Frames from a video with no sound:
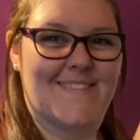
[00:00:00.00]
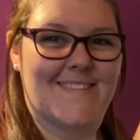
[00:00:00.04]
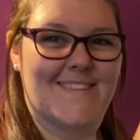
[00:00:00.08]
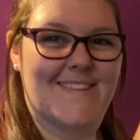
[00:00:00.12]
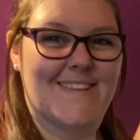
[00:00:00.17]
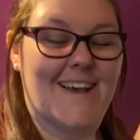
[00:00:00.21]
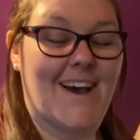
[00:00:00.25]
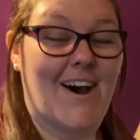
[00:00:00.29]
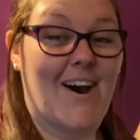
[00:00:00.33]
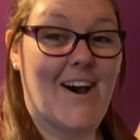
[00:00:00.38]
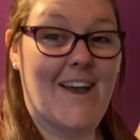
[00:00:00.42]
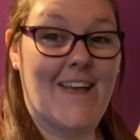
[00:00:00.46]

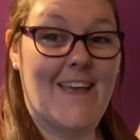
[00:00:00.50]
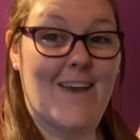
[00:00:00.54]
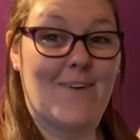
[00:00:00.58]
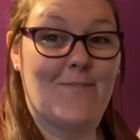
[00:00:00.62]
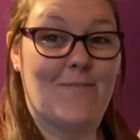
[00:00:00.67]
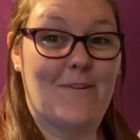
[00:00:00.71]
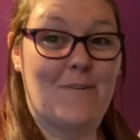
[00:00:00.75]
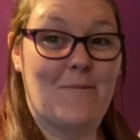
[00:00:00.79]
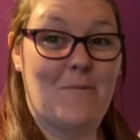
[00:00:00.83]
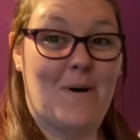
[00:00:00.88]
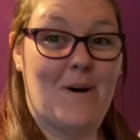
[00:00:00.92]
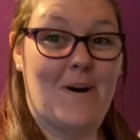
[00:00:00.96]
Hi
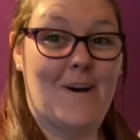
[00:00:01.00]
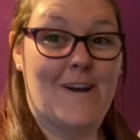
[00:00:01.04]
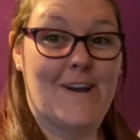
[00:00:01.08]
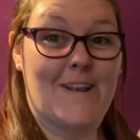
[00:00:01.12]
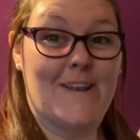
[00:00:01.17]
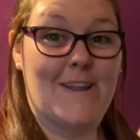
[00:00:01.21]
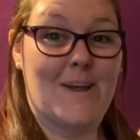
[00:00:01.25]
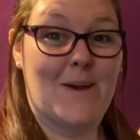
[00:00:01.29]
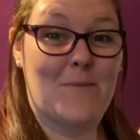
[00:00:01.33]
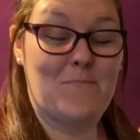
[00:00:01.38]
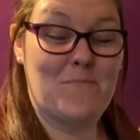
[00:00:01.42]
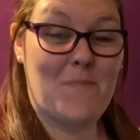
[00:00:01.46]

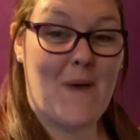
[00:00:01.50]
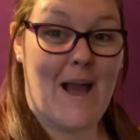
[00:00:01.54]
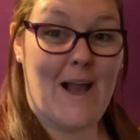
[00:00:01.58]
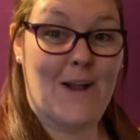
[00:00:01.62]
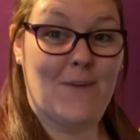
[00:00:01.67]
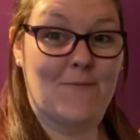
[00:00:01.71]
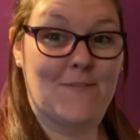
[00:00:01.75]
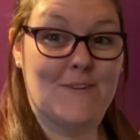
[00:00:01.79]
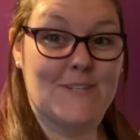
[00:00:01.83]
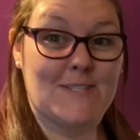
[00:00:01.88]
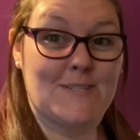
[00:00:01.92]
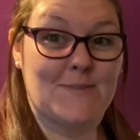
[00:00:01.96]
everyone, back
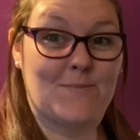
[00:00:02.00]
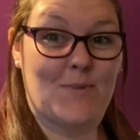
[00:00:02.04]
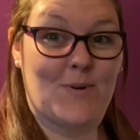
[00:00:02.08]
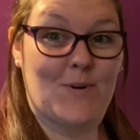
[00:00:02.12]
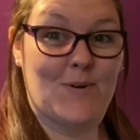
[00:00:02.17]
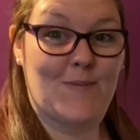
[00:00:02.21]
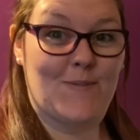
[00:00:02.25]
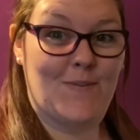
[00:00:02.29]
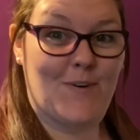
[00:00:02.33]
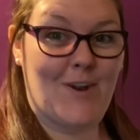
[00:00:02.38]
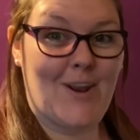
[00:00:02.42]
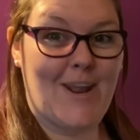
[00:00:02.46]
for some
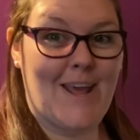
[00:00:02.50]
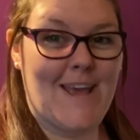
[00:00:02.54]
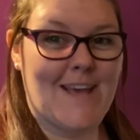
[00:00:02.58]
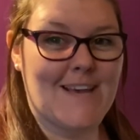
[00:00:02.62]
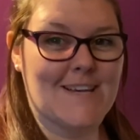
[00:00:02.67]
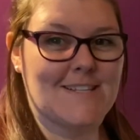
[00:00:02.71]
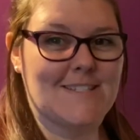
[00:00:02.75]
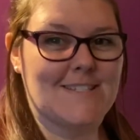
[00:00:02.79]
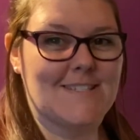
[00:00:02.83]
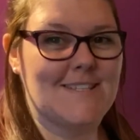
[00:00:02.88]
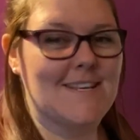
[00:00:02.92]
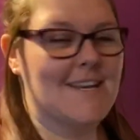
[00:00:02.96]
more phonics.